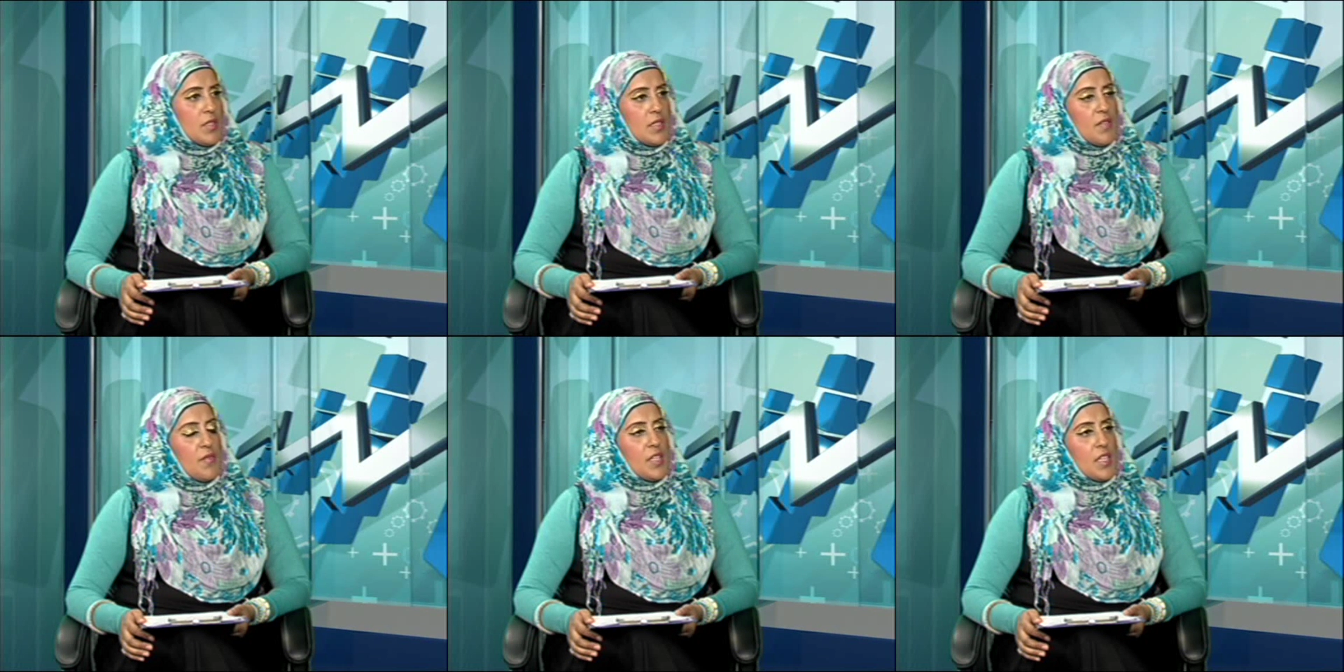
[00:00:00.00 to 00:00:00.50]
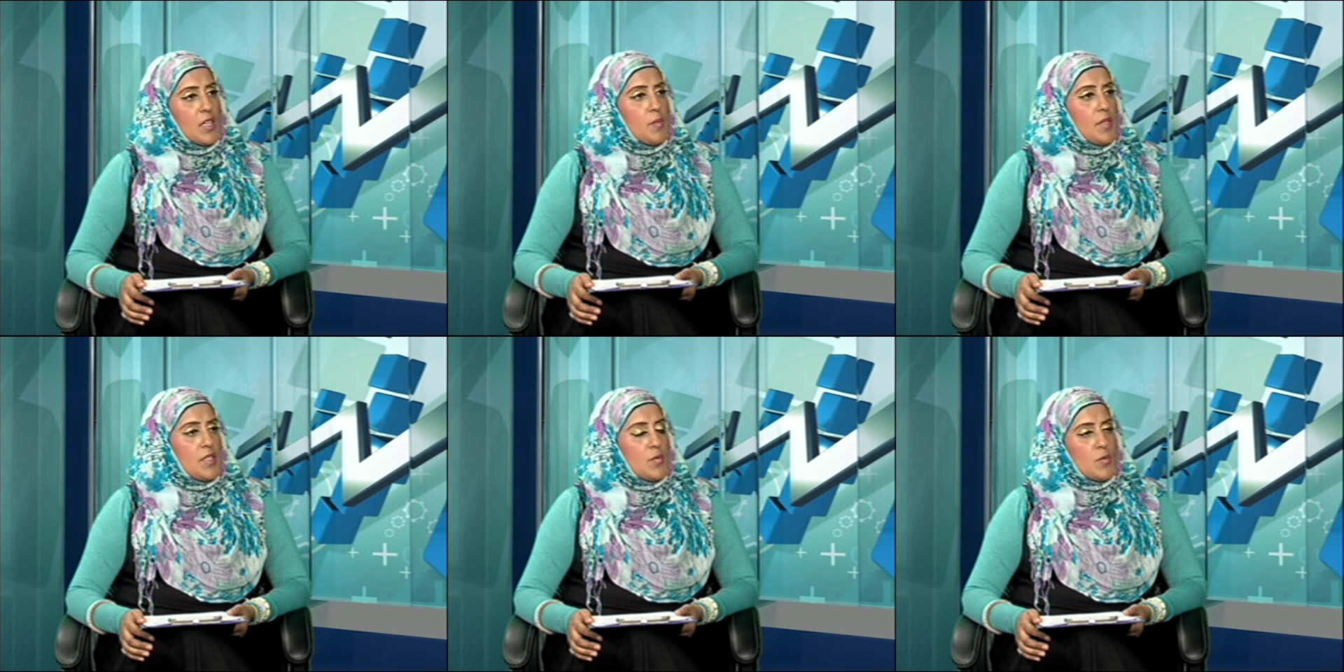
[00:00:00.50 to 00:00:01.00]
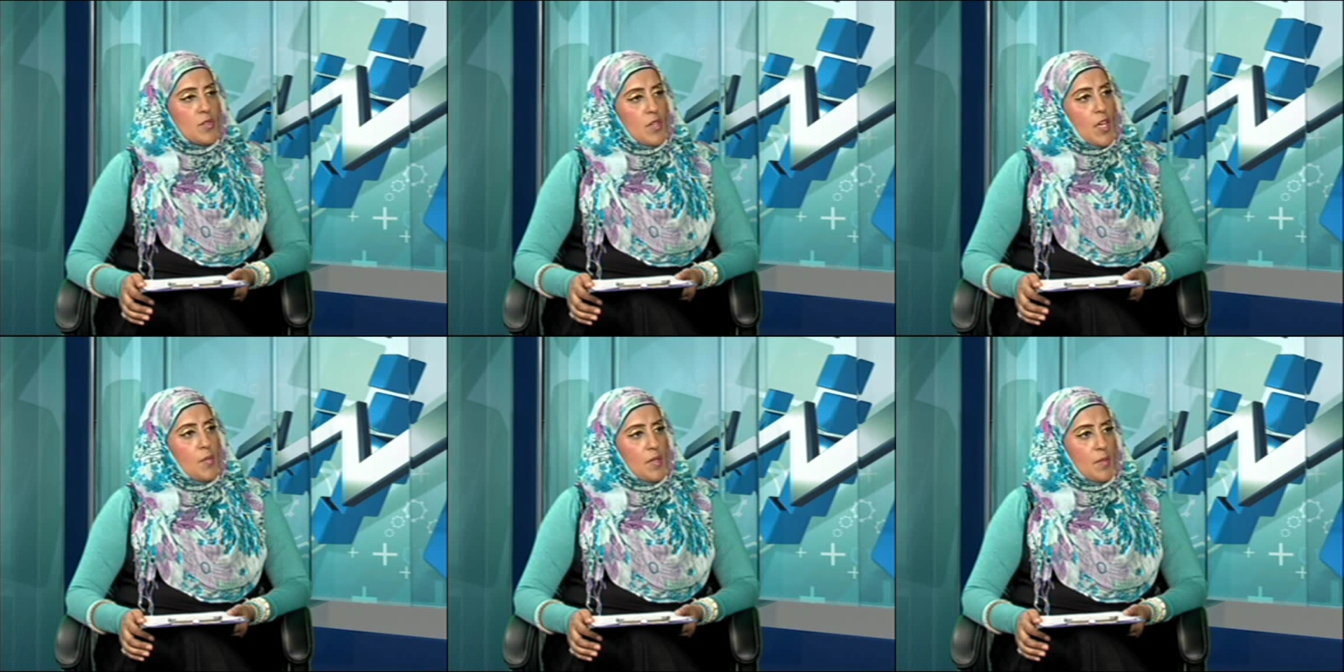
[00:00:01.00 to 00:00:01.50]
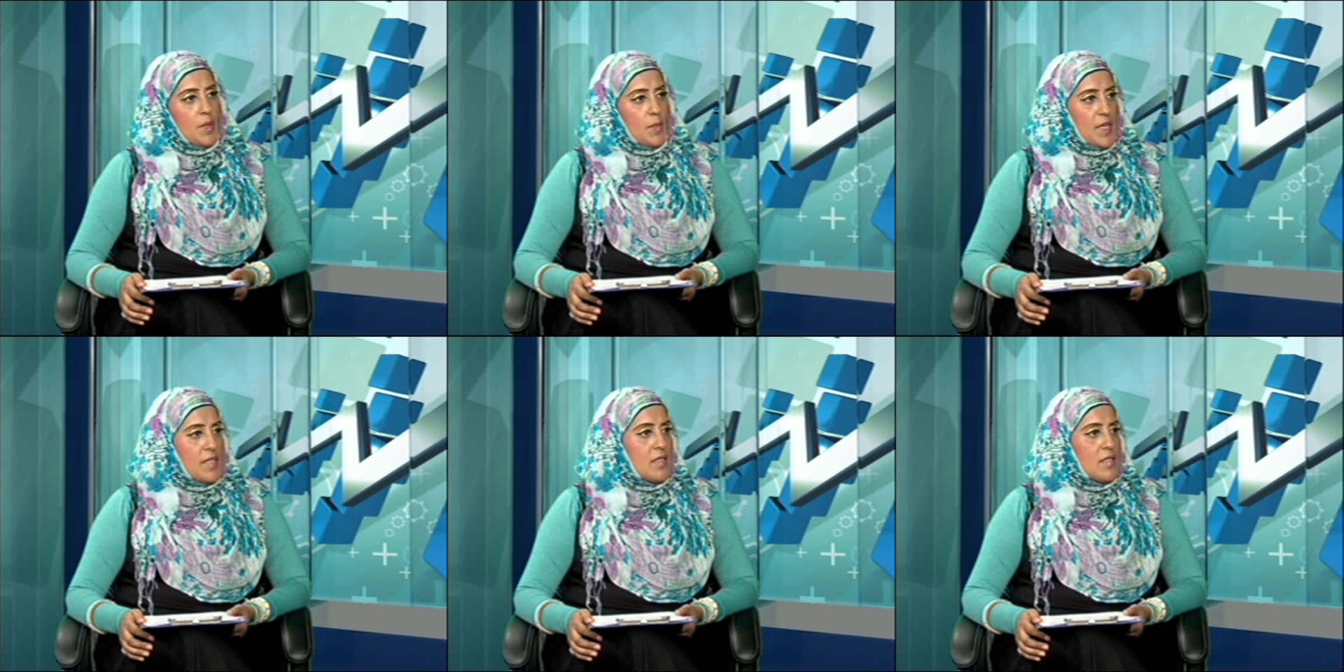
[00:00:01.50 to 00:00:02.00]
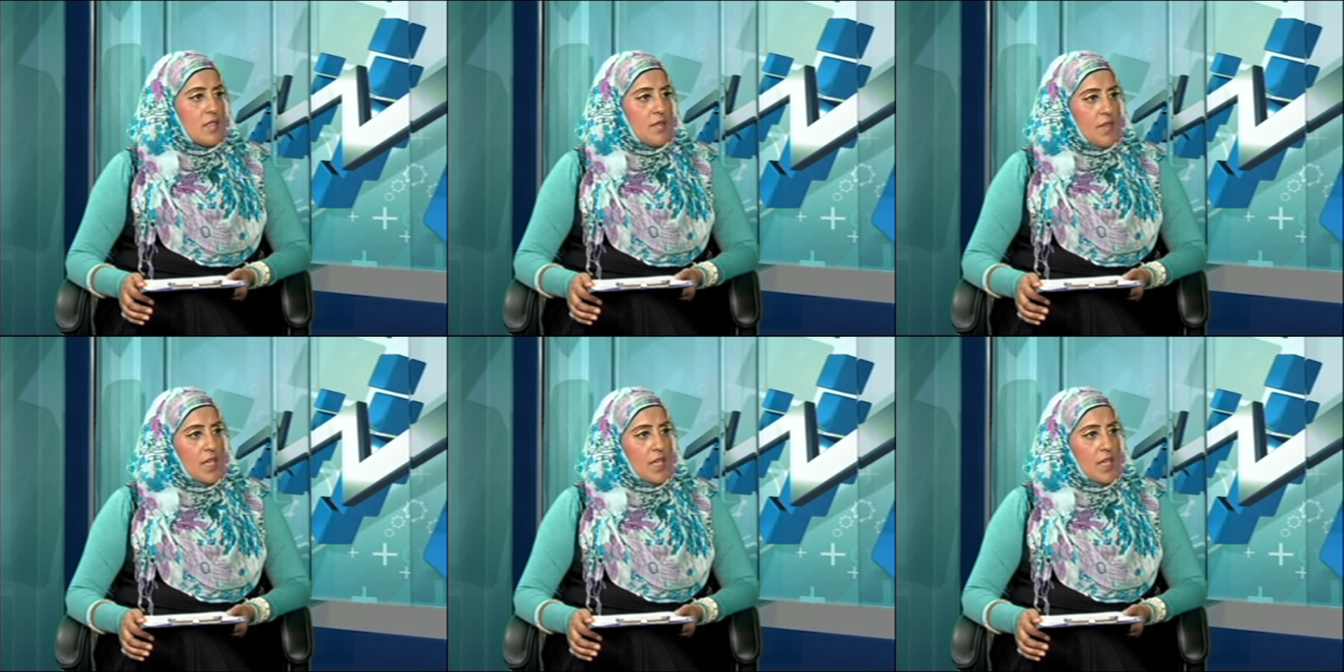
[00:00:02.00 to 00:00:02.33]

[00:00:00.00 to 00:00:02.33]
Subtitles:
If a young person wants to open up a business of